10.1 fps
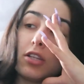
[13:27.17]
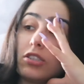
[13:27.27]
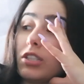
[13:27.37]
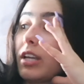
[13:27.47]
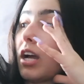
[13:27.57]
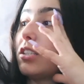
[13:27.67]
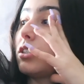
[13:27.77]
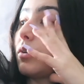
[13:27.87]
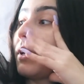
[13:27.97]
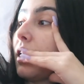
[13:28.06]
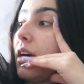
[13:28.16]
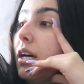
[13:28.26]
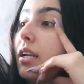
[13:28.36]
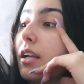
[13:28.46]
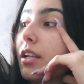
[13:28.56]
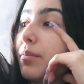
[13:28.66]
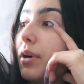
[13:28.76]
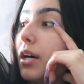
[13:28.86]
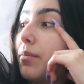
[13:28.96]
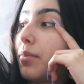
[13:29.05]
So yeah, so we got another
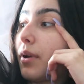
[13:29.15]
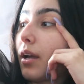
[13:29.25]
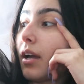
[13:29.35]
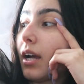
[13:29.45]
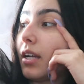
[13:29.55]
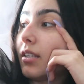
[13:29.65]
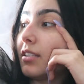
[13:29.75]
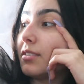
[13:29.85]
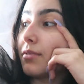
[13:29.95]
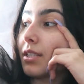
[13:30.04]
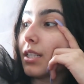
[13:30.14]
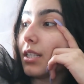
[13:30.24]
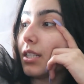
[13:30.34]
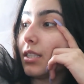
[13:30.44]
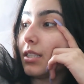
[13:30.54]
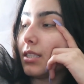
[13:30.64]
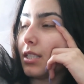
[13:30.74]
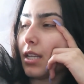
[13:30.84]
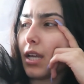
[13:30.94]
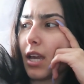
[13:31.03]
pub and this one
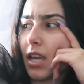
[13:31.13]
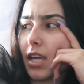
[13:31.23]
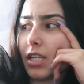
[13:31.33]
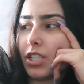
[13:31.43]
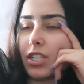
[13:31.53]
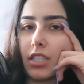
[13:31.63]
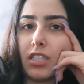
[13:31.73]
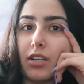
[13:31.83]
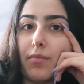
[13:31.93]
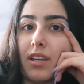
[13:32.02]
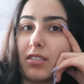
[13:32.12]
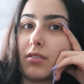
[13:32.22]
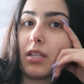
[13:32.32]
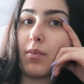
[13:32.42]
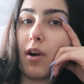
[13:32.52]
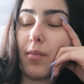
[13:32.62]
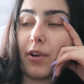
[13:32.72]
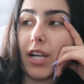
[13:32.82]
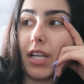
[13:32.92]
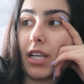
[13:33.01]
is a Shih Tzu mixed with a
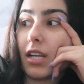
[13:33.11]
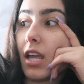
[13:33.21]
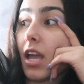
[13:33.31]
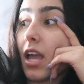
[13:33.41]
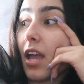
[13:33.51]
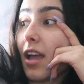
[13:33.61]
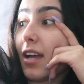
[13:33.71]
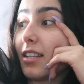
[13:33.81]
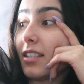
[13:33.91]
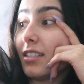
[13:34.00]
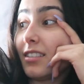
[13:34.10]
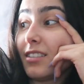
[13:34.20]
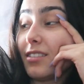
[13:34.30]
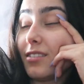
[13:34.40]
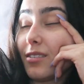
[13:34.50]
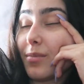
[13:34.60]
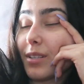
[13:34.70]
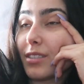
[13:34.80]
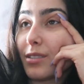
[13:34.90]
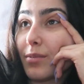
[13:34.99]
Pomeranian and he's
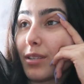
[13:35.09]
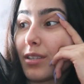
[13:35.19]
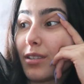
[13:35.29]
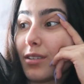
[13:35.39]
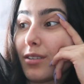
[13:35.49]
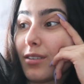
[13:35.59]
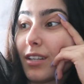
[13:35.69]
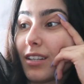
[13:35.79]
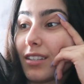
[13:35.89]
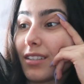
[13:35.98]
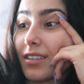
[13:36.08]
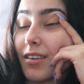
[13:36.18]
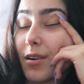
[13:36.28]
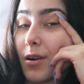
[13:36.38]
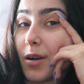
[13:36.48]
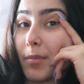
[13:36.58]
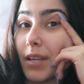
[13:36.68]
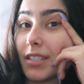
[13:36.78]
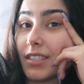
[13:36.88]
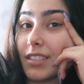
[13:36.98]
super super cute and calm
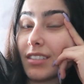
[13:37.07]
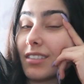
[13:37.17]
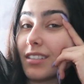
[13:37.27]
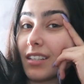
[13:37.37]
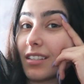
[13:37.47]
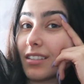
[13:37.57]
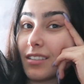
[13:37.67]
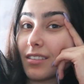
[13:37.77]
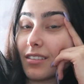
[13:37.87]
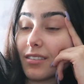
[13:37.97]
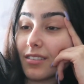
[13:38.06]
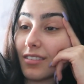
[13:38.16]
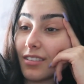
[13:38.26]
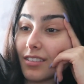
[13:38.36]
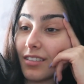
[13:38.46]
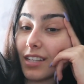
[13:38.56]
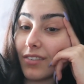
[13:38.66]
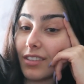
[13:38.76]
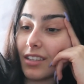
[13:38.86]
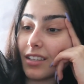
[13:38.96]
and just
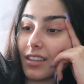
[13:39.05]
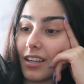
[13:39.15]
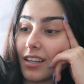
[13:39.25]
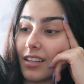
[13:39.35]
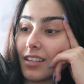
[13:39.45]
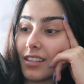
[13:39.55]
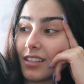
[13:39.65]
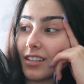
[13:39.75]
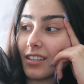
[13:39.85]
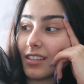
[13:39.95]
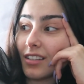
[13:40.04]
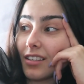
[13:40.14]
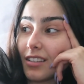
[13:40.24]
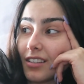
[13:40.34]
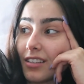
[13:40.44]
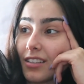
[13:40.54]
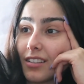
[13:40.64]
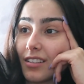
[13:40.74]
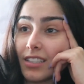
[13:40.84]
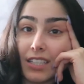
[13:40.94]
everything that
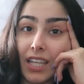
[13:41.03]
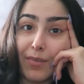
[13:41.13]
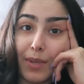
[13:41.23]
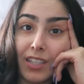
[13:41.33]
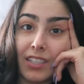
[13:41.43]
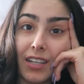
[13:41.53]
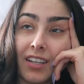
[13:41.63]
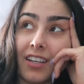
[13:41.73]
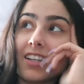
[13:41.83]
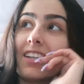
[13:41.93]
doesn't give me anxiety.